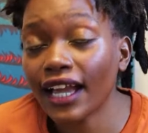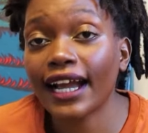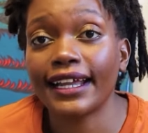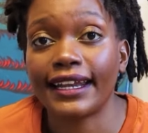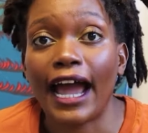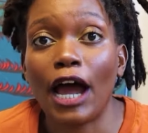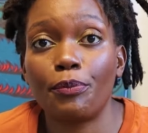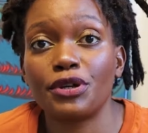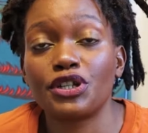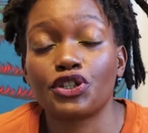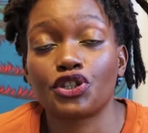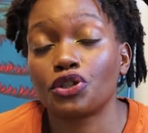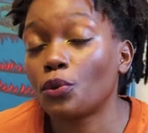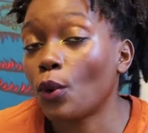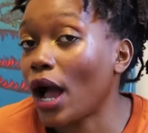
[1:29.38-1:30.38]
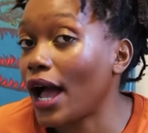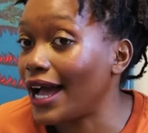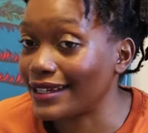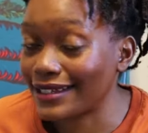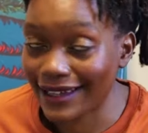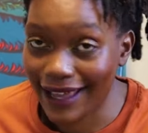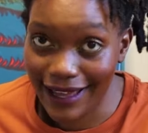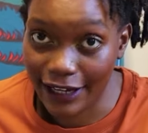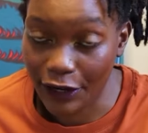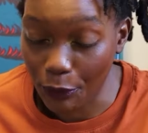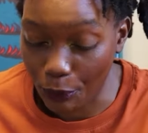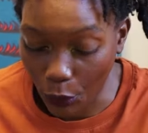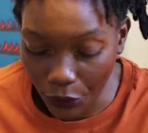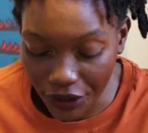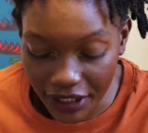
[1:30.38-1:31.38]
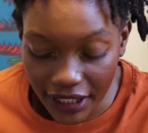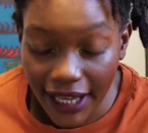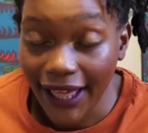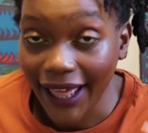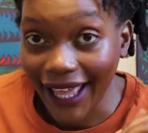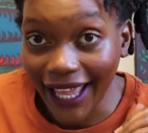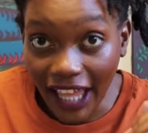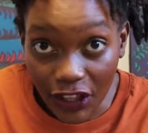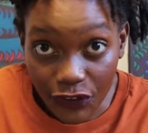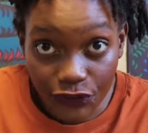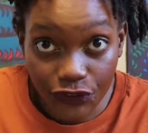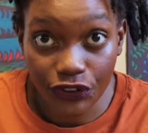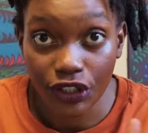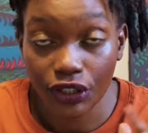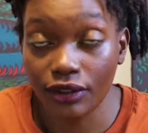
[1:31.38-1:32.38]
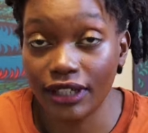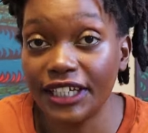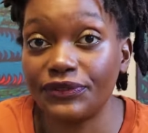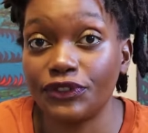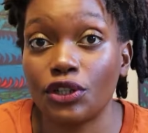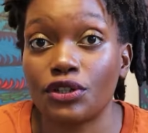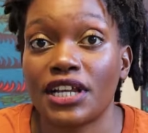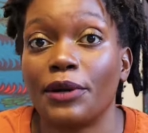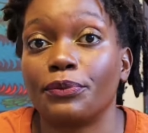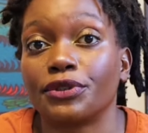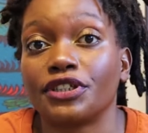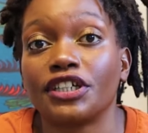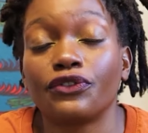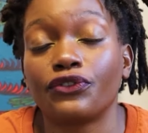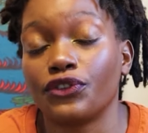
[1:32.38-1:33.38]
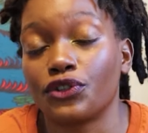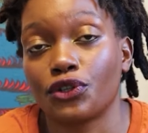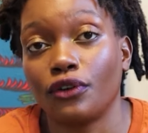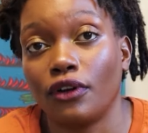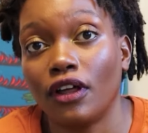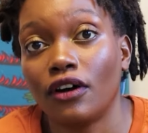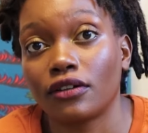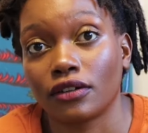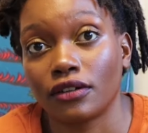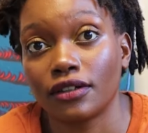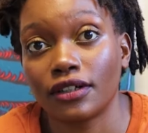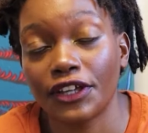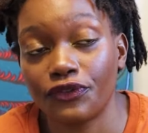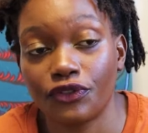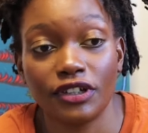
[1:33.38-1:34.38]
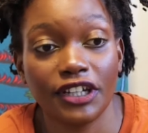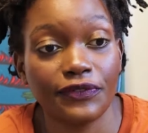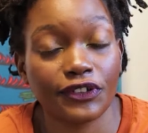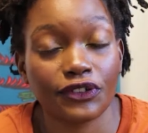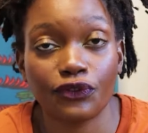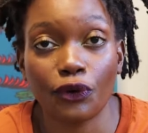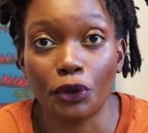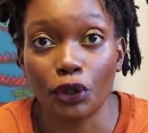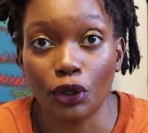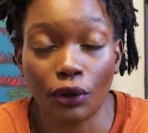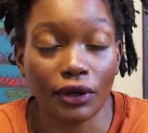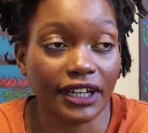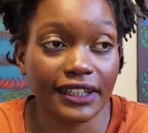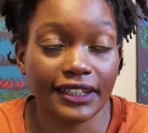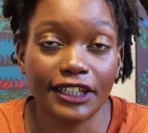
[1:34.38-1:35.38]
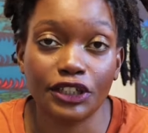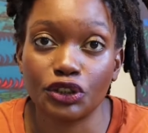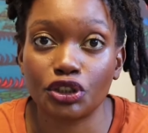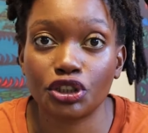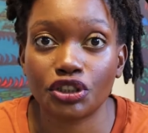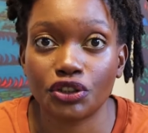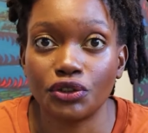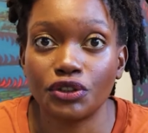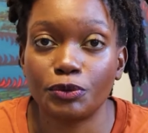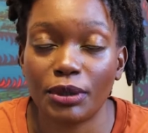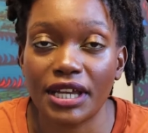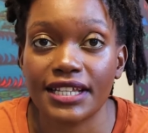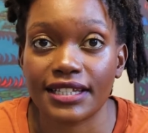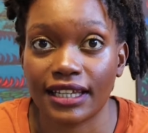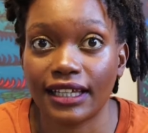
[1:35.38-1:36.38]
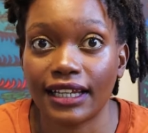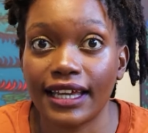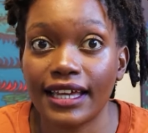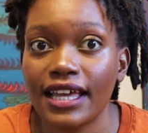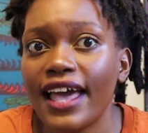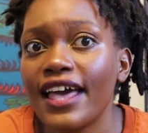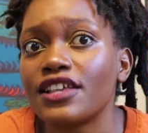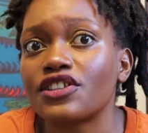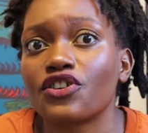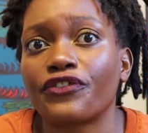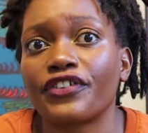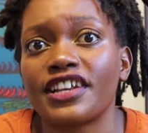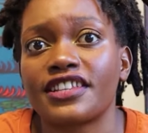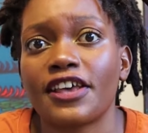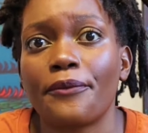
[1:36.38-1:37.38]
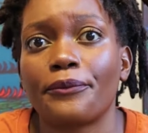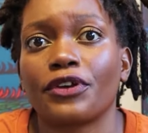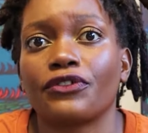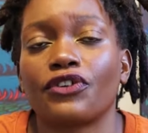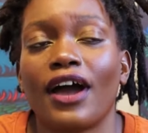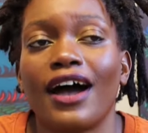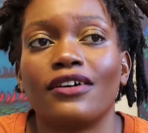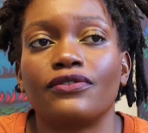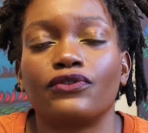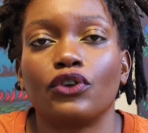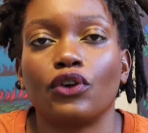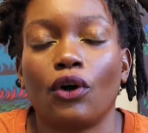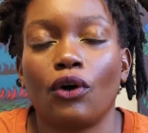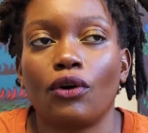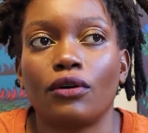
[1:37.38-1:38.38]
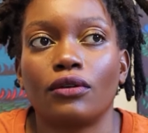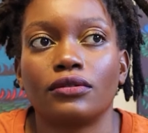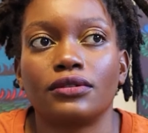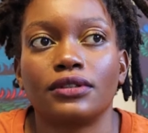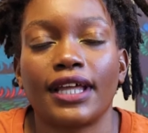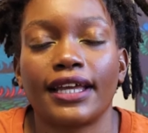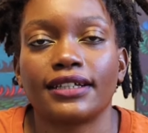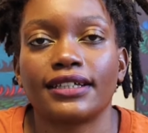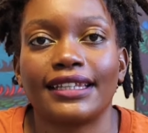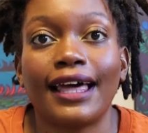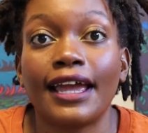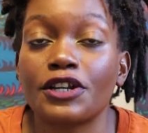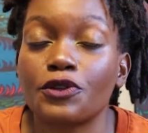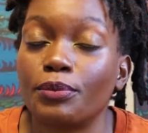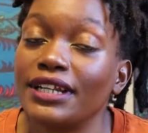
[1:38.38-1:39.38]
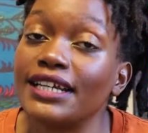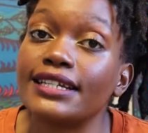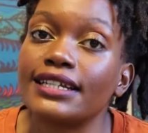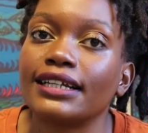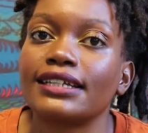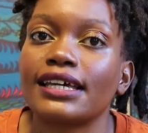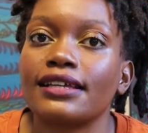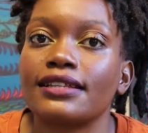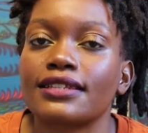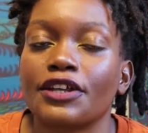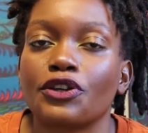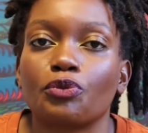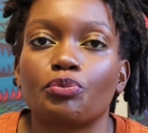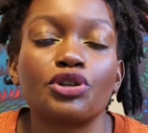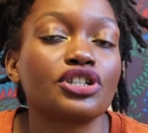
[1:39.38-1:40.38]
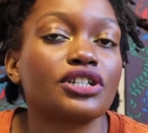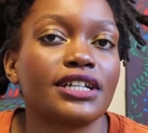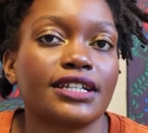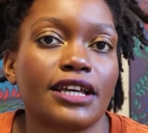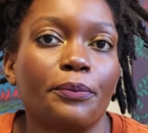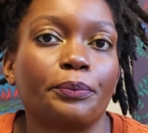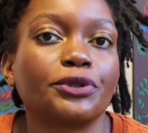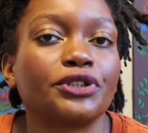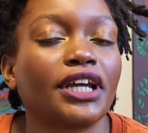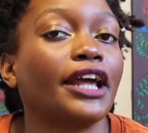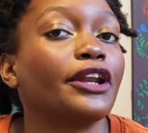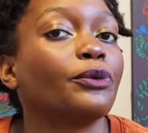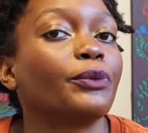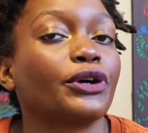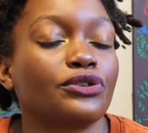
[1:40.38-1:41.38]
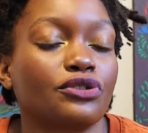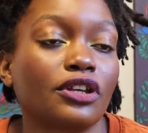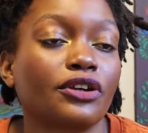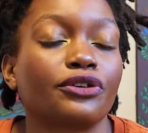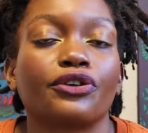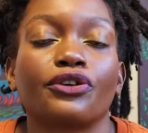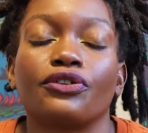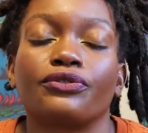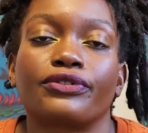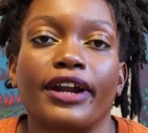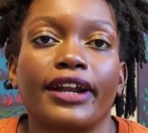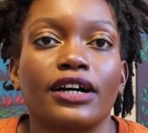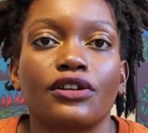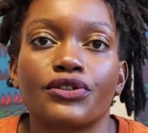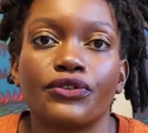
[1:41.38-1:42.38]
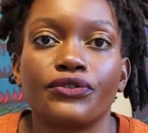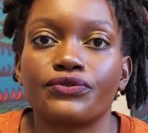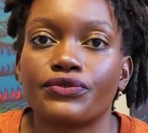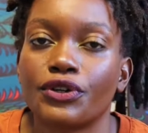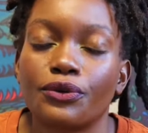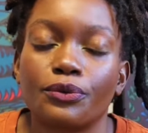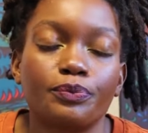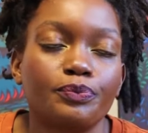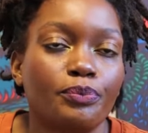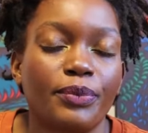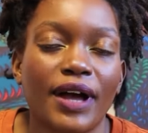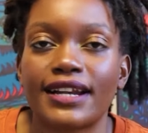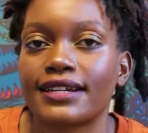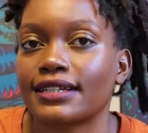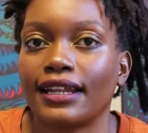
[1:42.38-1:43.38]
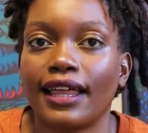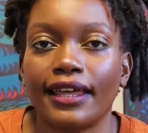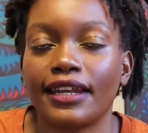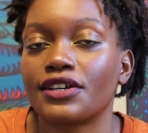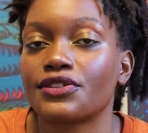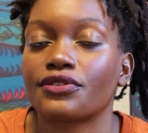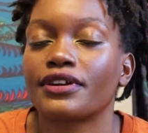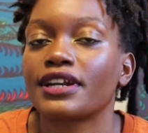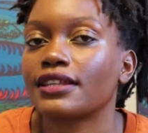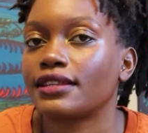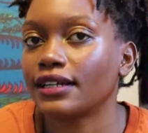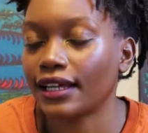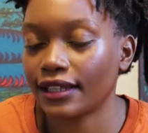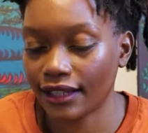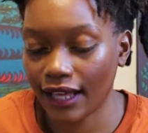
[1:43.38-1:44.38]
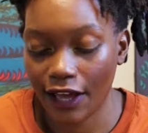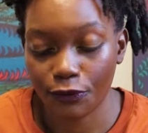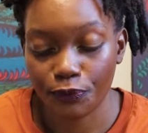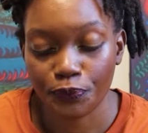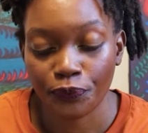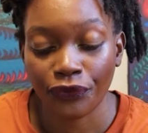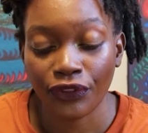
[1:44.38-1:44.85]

can happen to you at any point if you leave your tampon in for too long, if you leave it for longer than you should, basically. So for example, if you have light bleeding days and you put in a tampon anyway because I don't know, you've run out of your panty liners or anything like that,